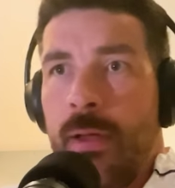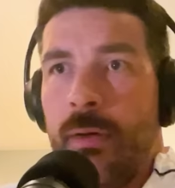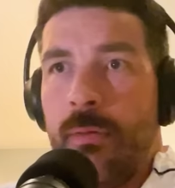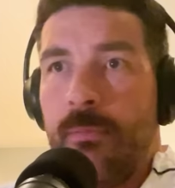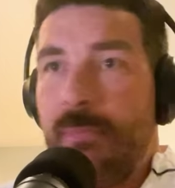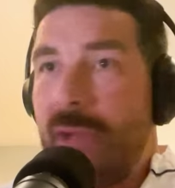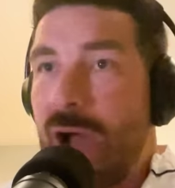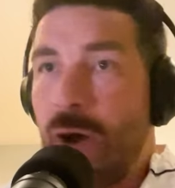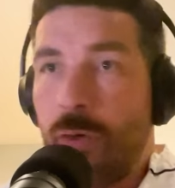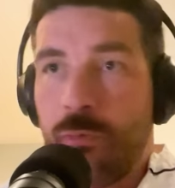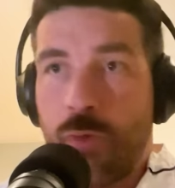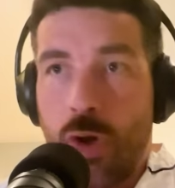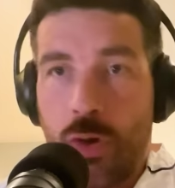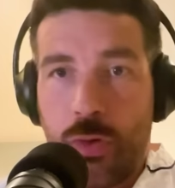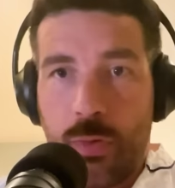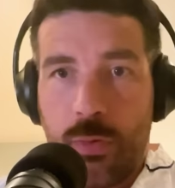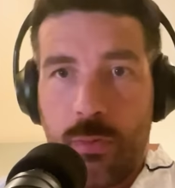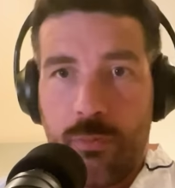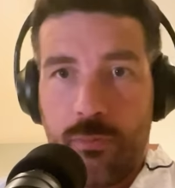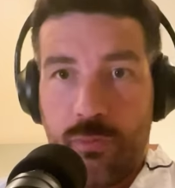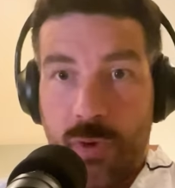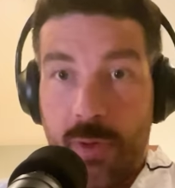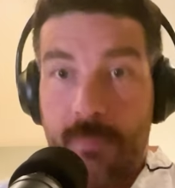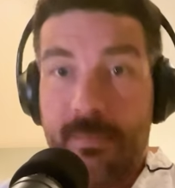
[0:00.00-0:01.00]
Male
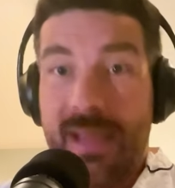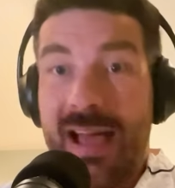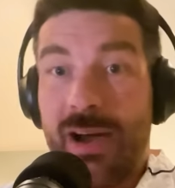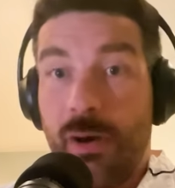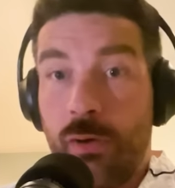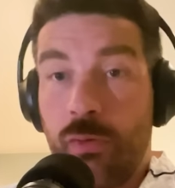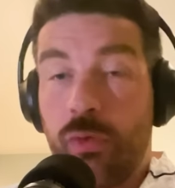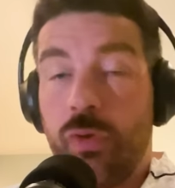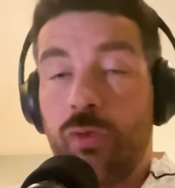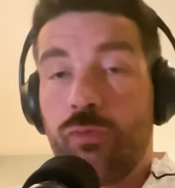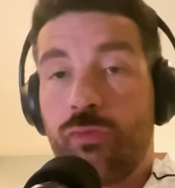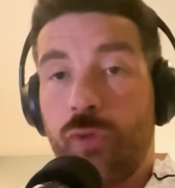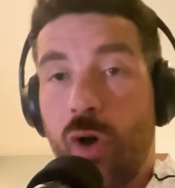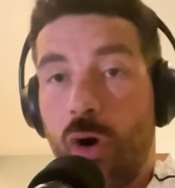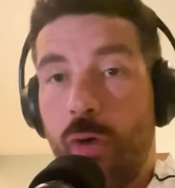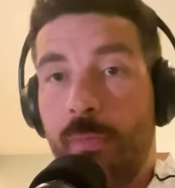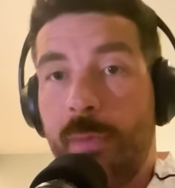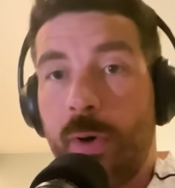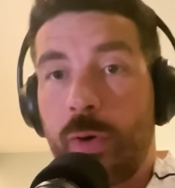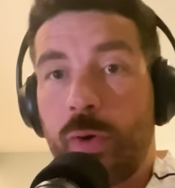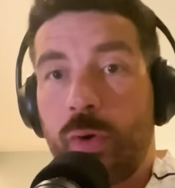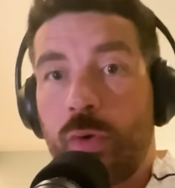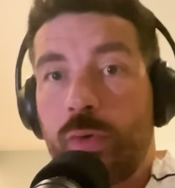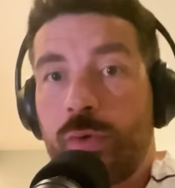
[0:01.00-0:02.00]
role
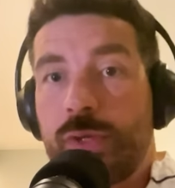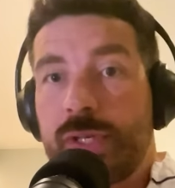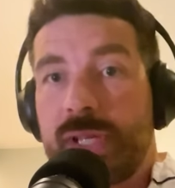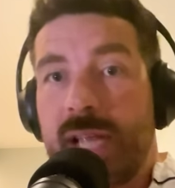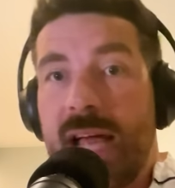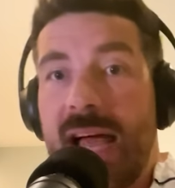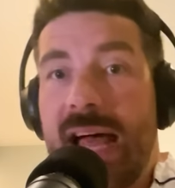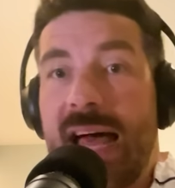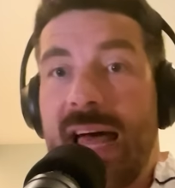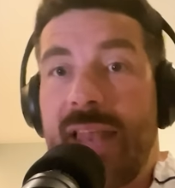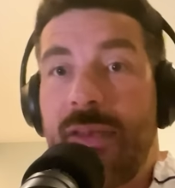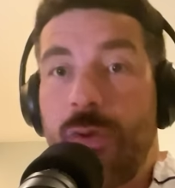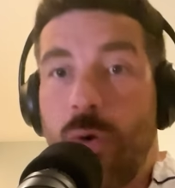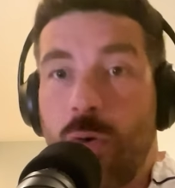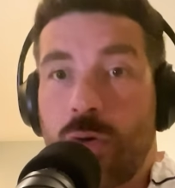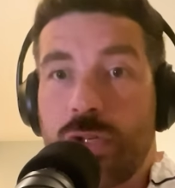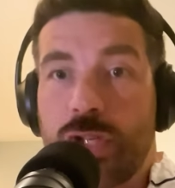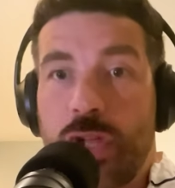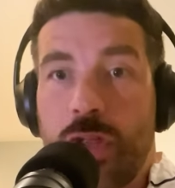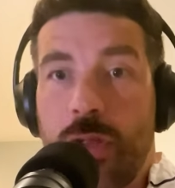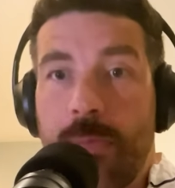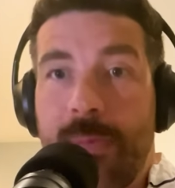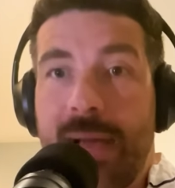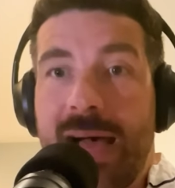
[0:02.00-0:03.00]
models, and
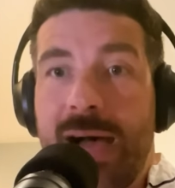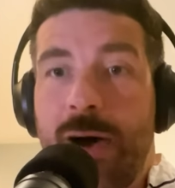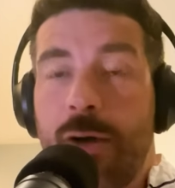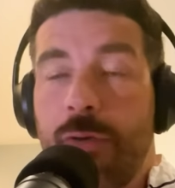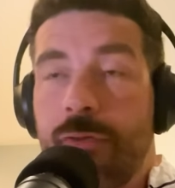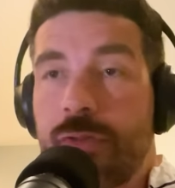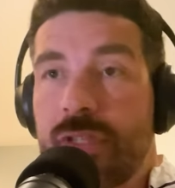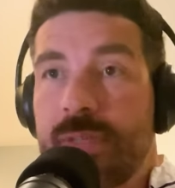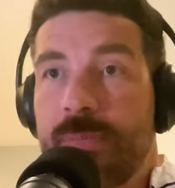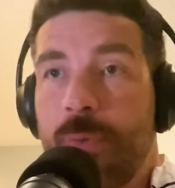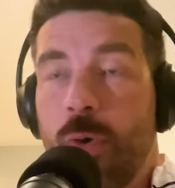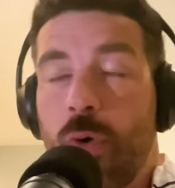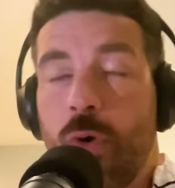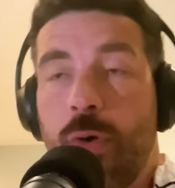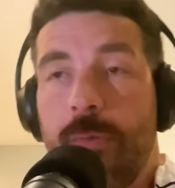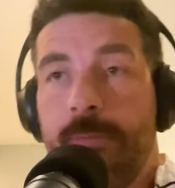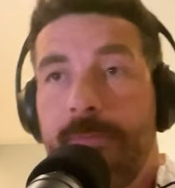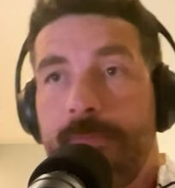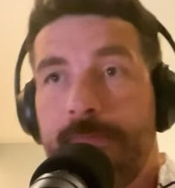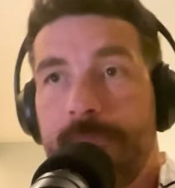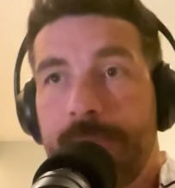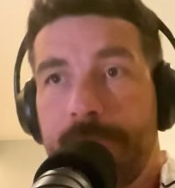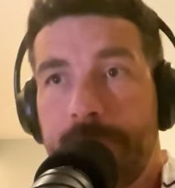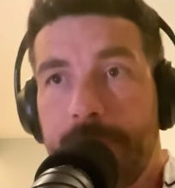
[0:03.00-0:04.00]
also the power of sport.
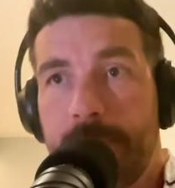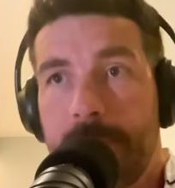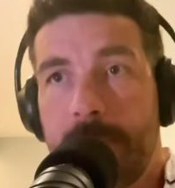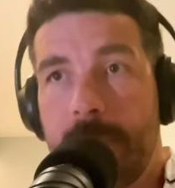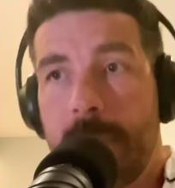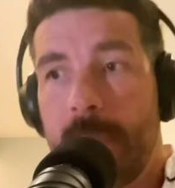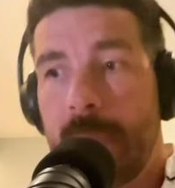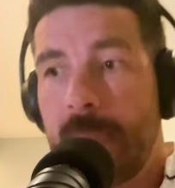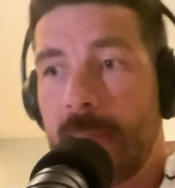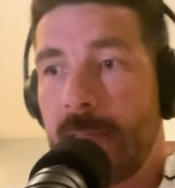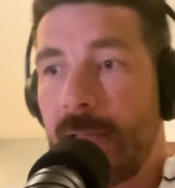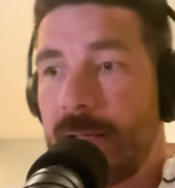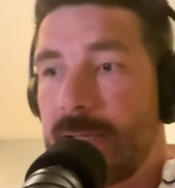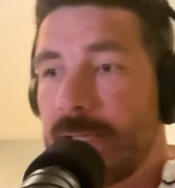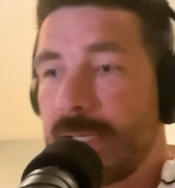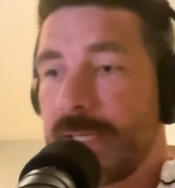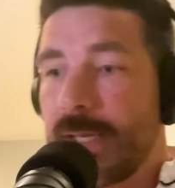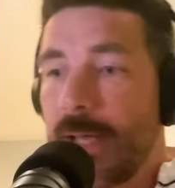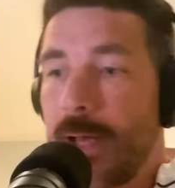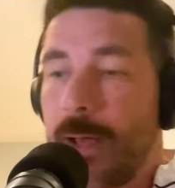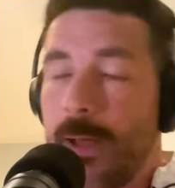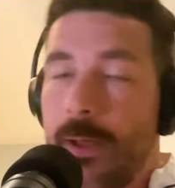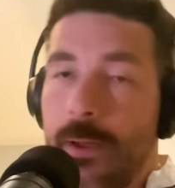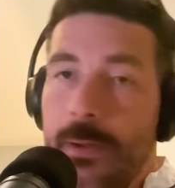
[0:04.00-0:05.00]

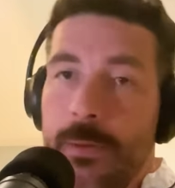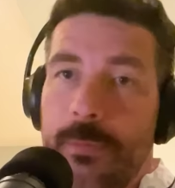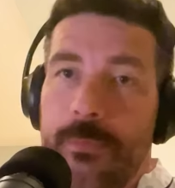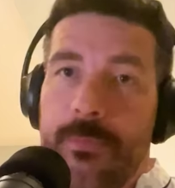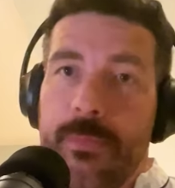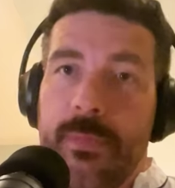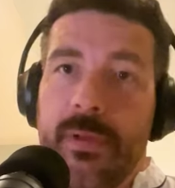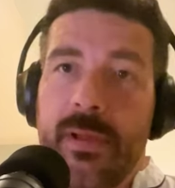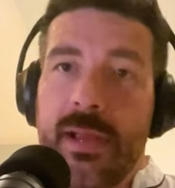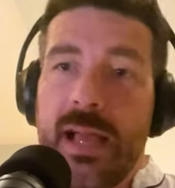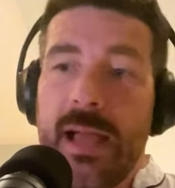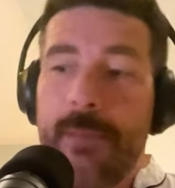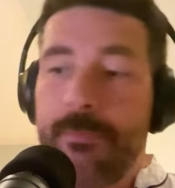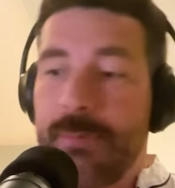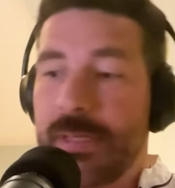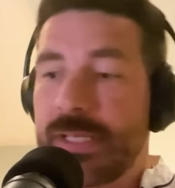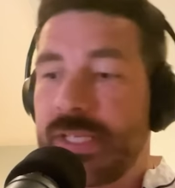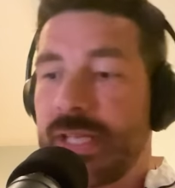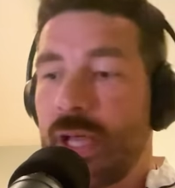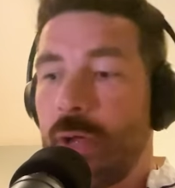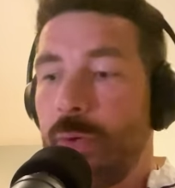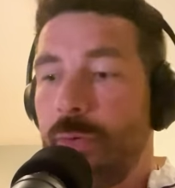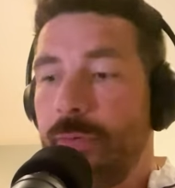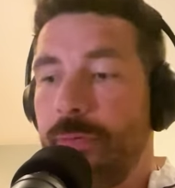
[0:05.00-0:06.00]
So
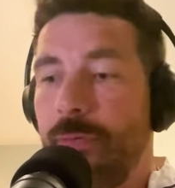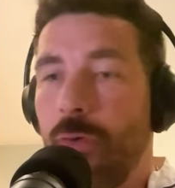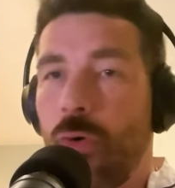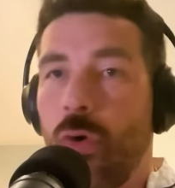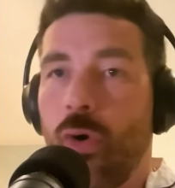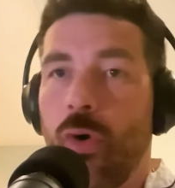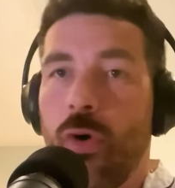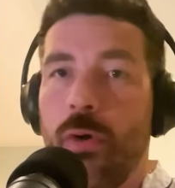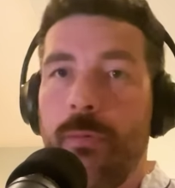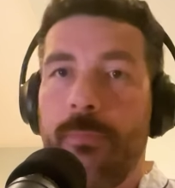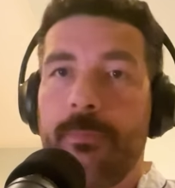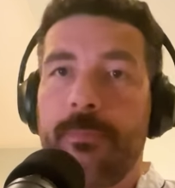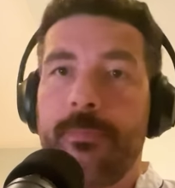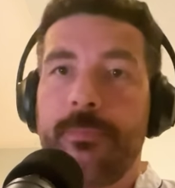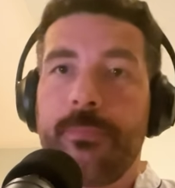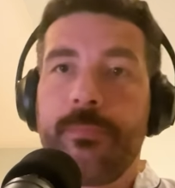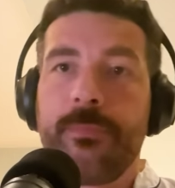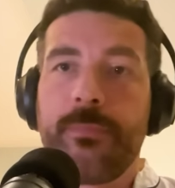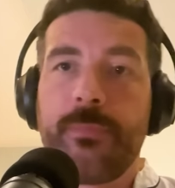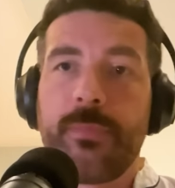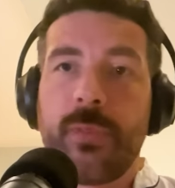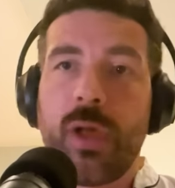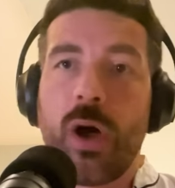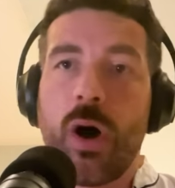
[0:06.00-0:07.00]
episode 4
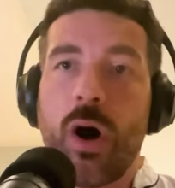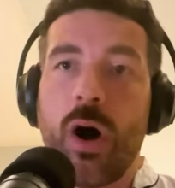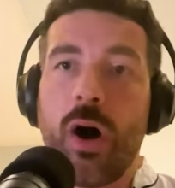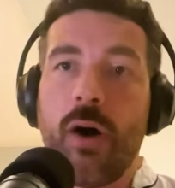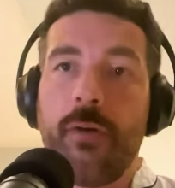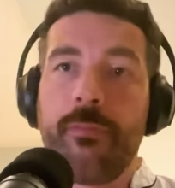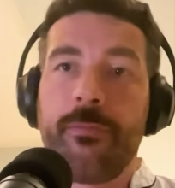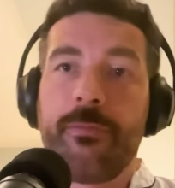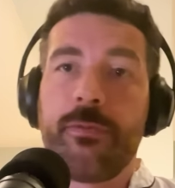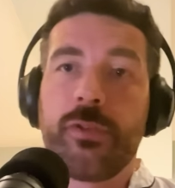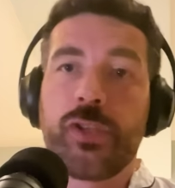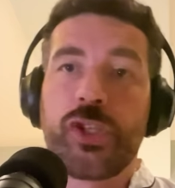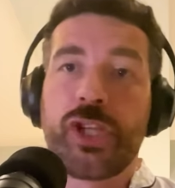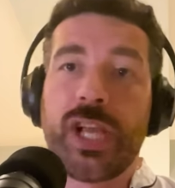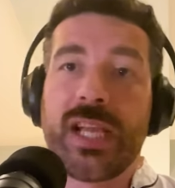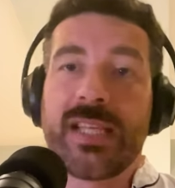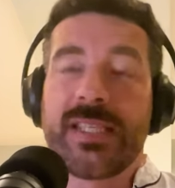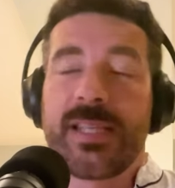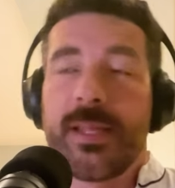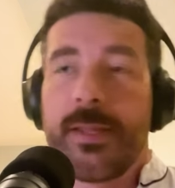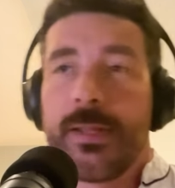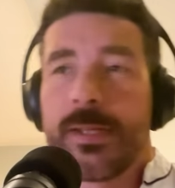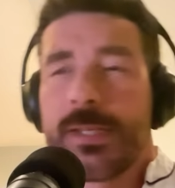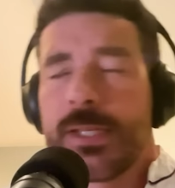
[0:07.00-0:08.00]
of
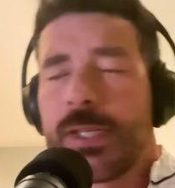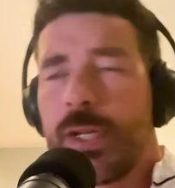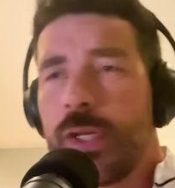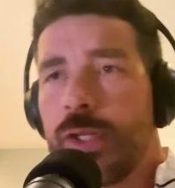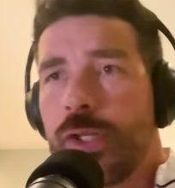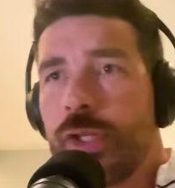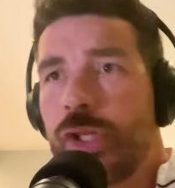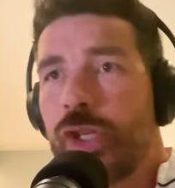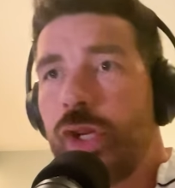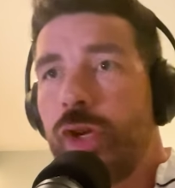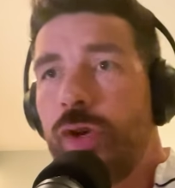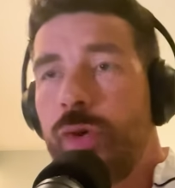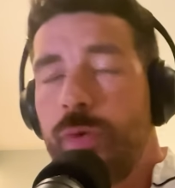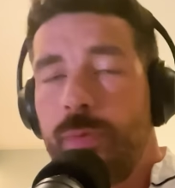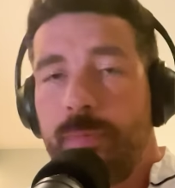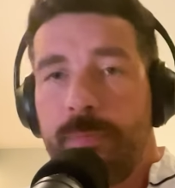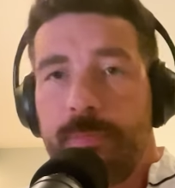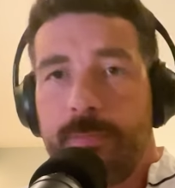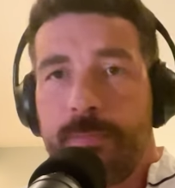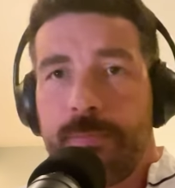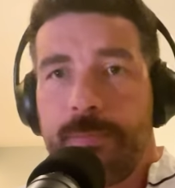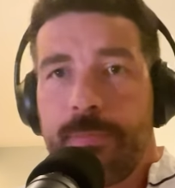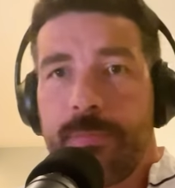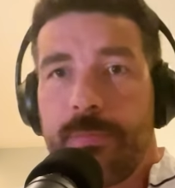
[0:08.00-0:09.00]
Chasing the Sun 2,
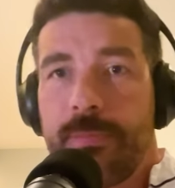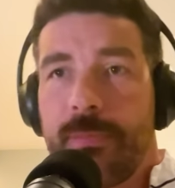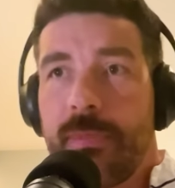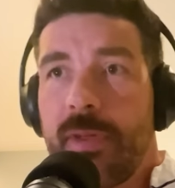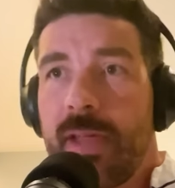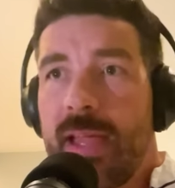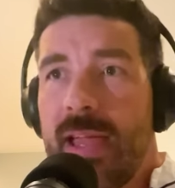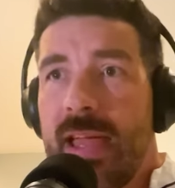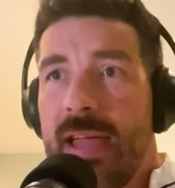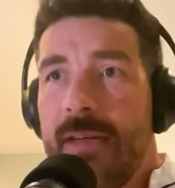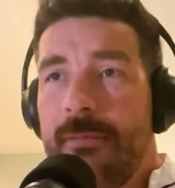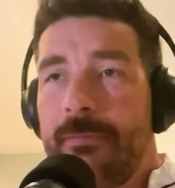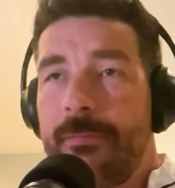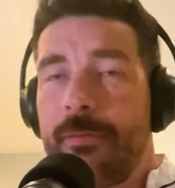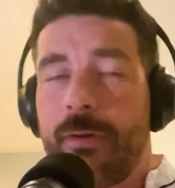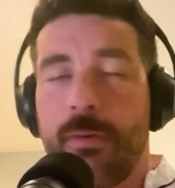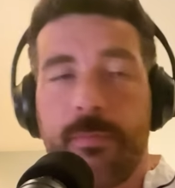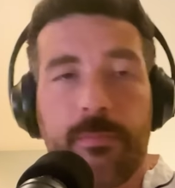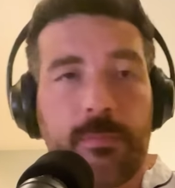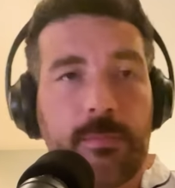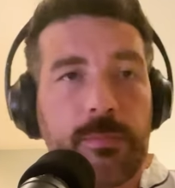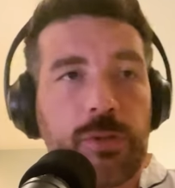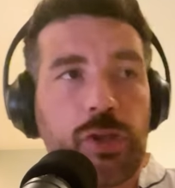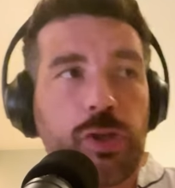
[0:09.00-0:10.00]
here
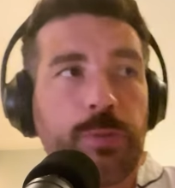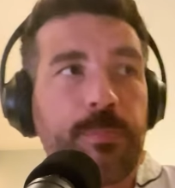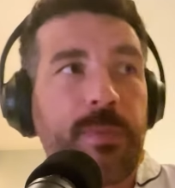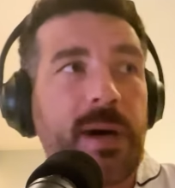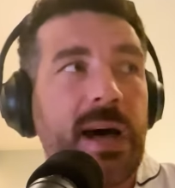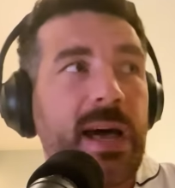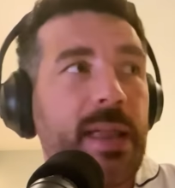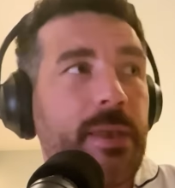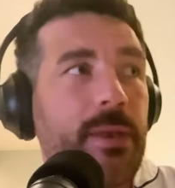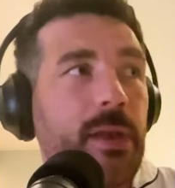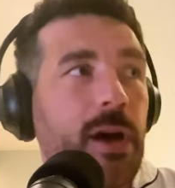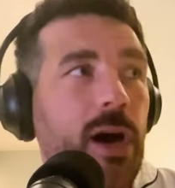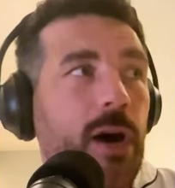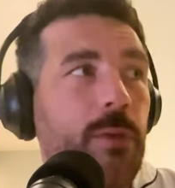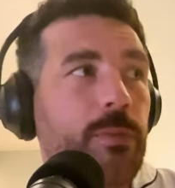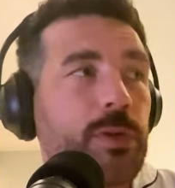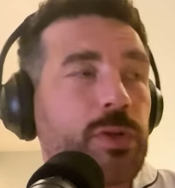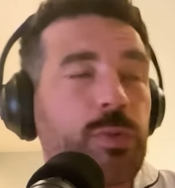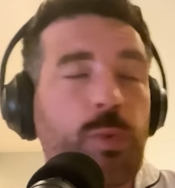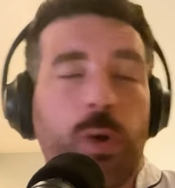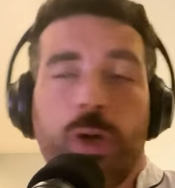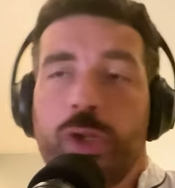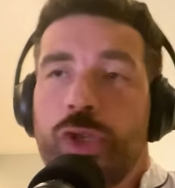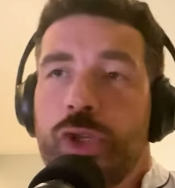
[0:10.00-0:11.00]
from Japan, I
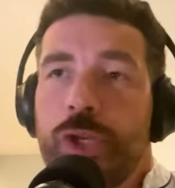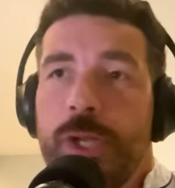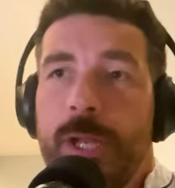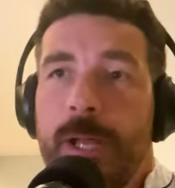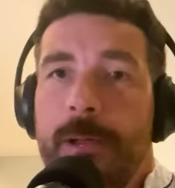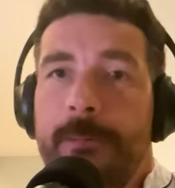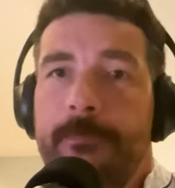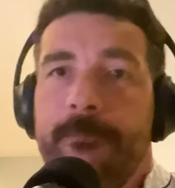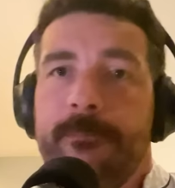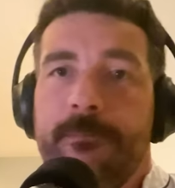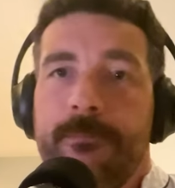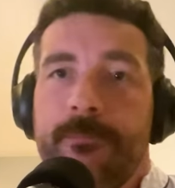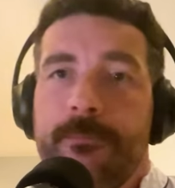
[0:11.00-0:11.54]
was watching it.